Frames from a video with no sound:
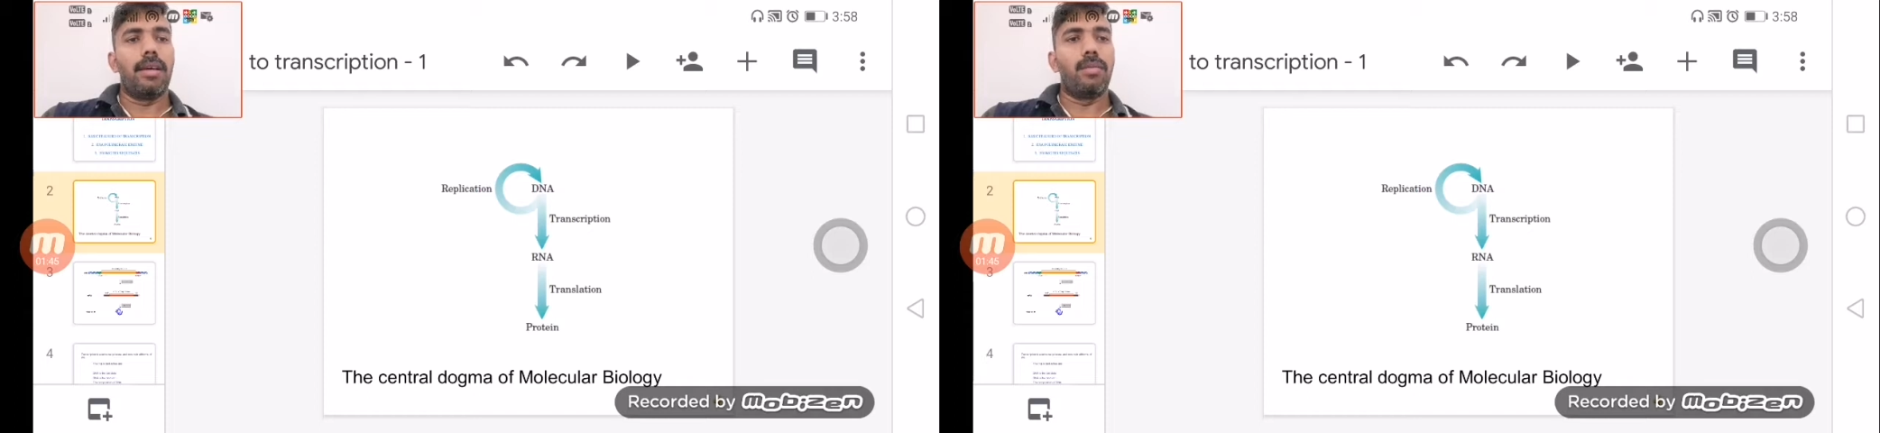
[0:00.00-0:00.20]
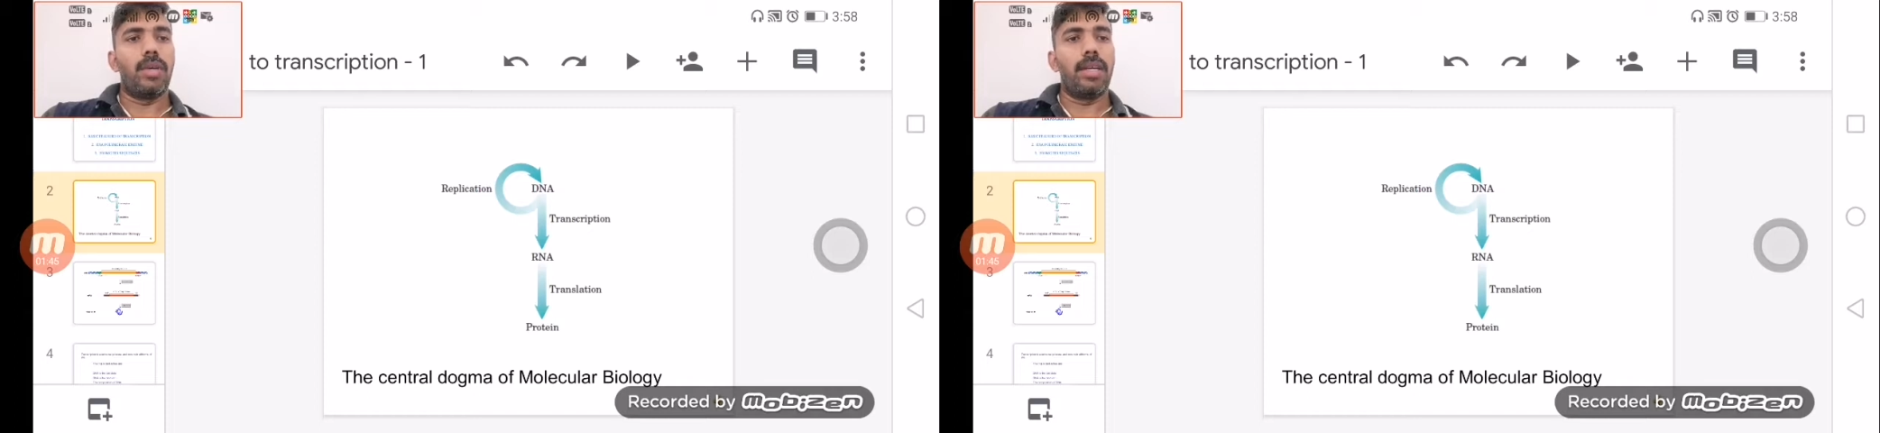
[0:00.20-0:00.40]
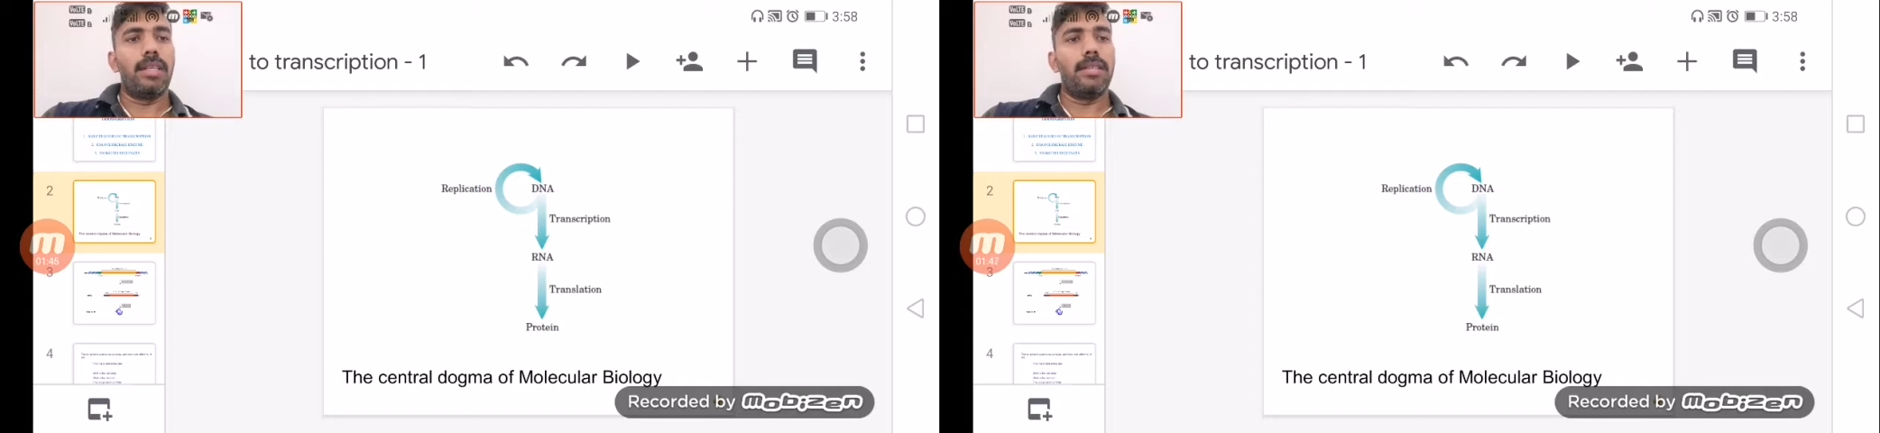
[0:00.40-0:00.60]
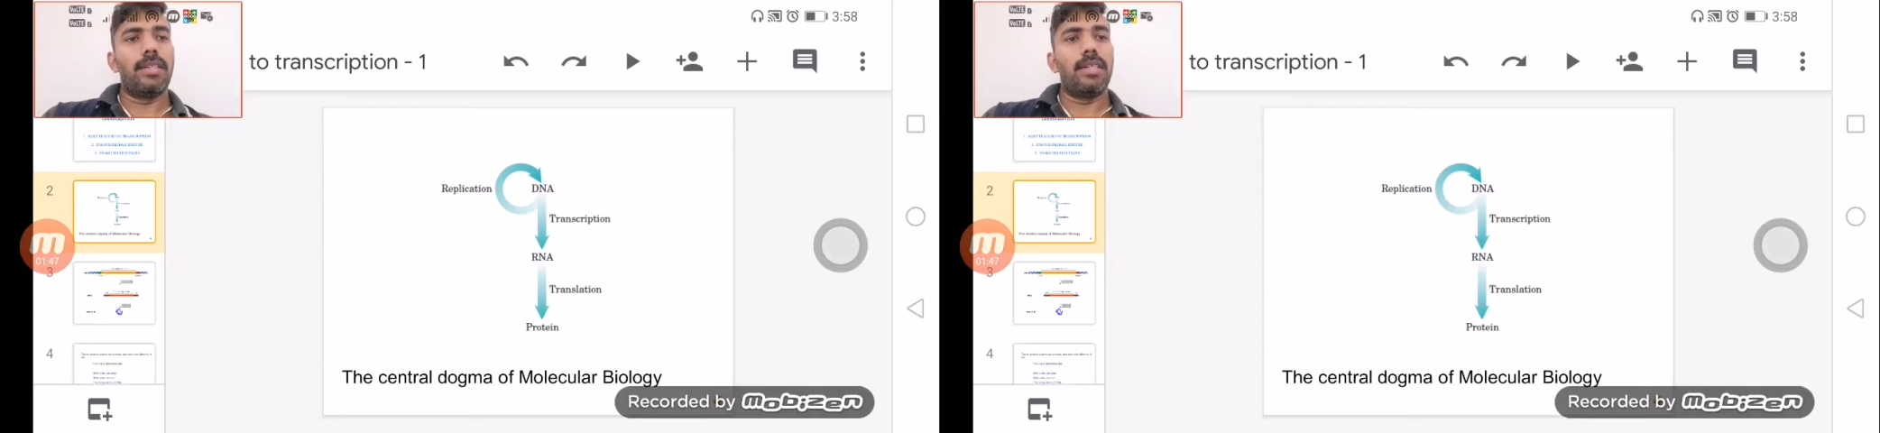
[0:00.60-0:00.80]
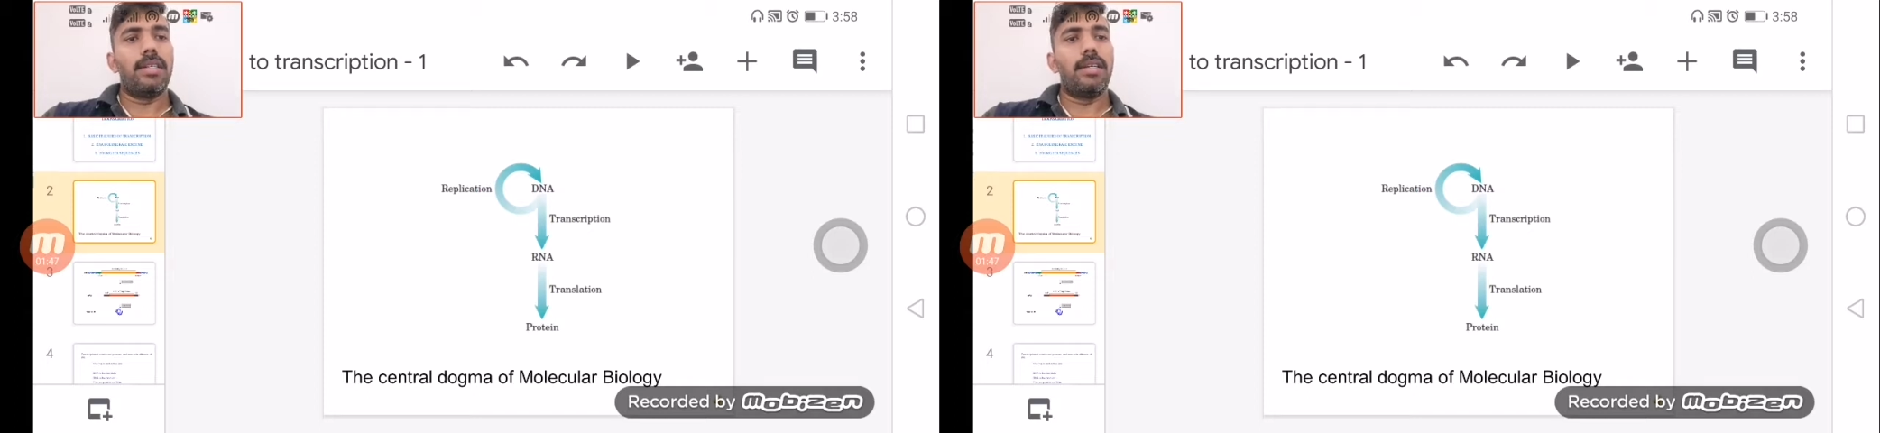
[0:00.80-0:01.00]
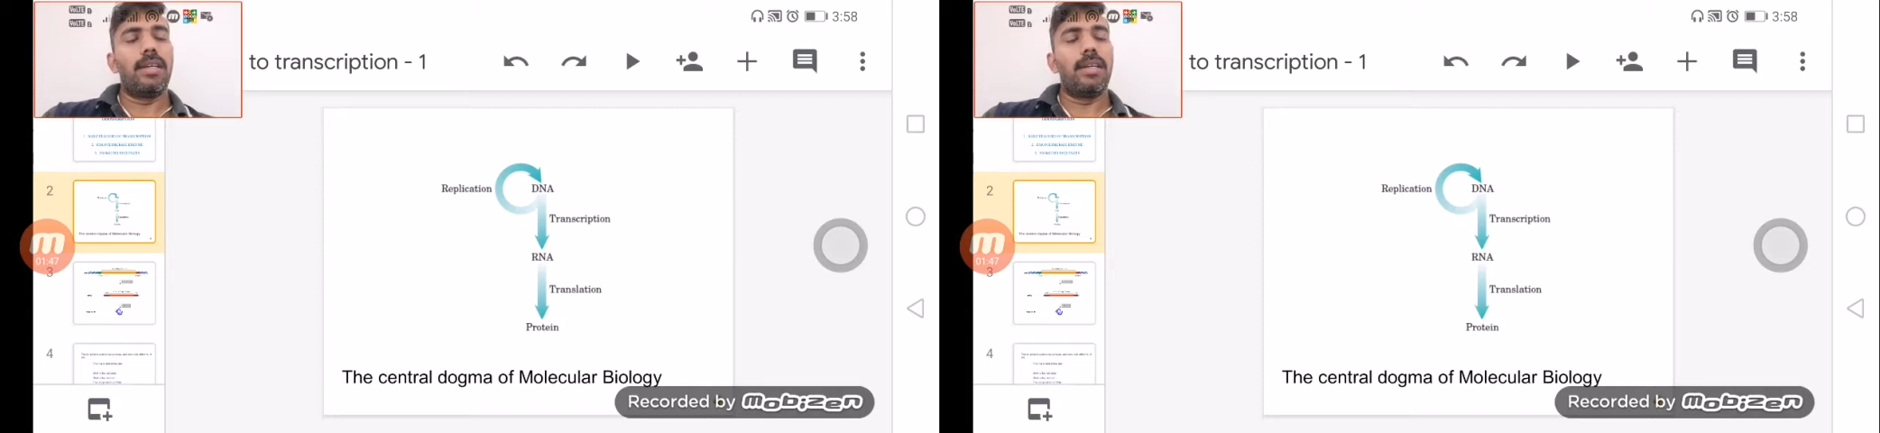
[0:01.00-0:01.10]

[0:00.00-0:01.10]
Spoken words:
One is the